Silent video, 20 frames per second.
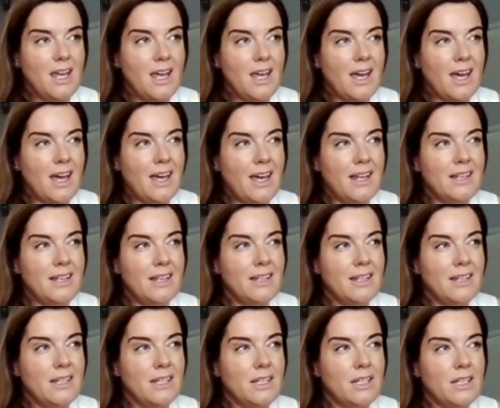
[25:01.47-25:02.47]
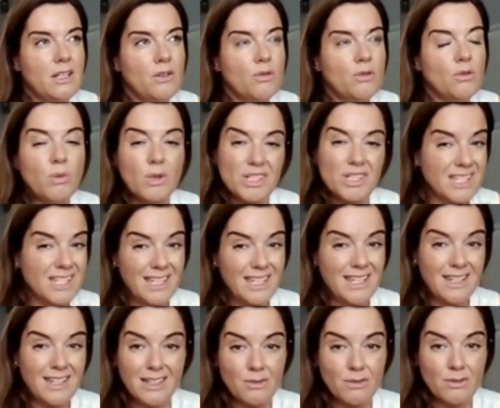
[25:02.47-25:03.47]
and you know what to
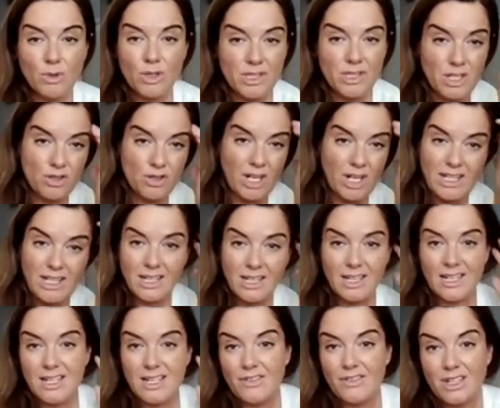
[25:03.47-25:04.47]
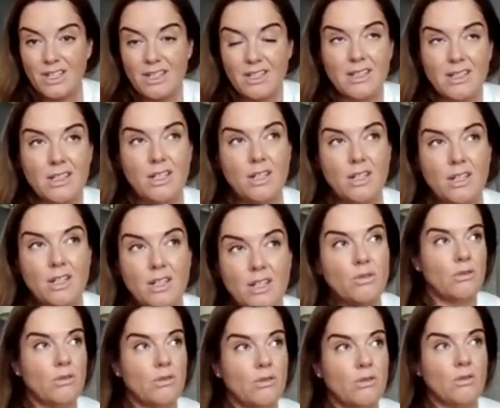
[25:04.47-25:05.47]
eat and what to drink, and even, you
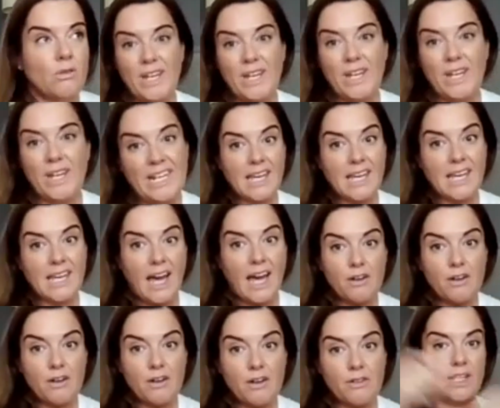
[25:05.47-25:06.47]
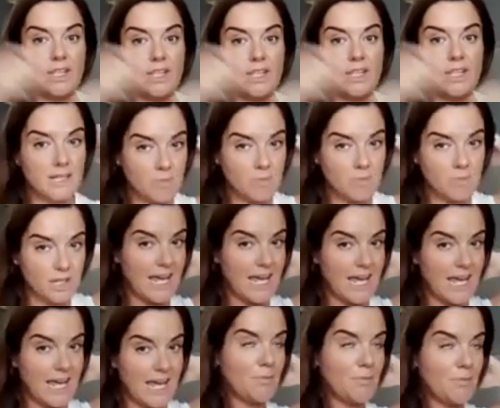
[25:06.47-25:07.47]
know, wear a scarf like to
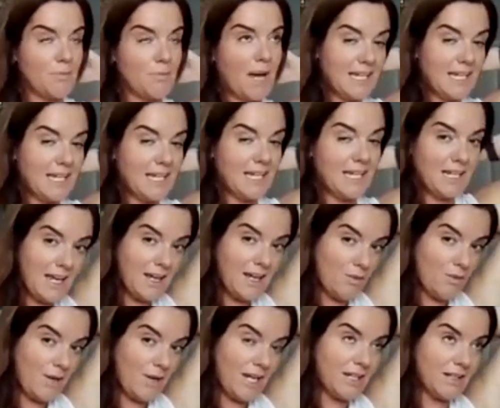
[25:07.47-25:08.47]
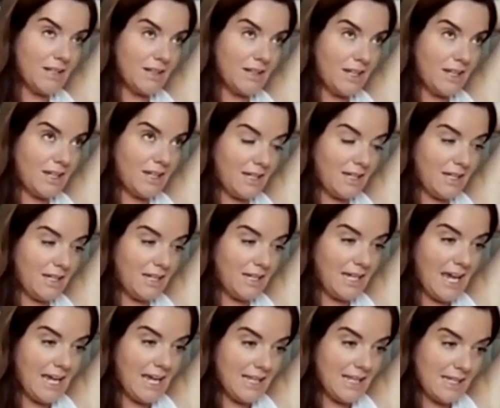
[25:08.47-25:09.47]
protect the back of your neck, where like
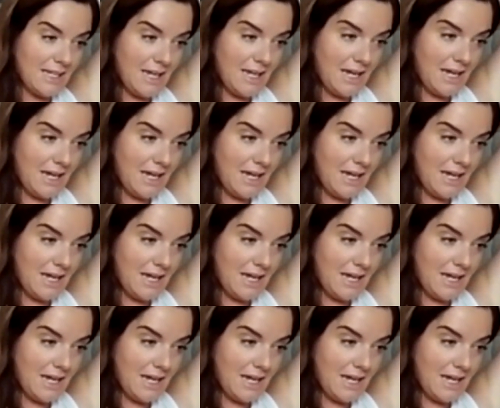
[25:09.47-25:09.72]
you get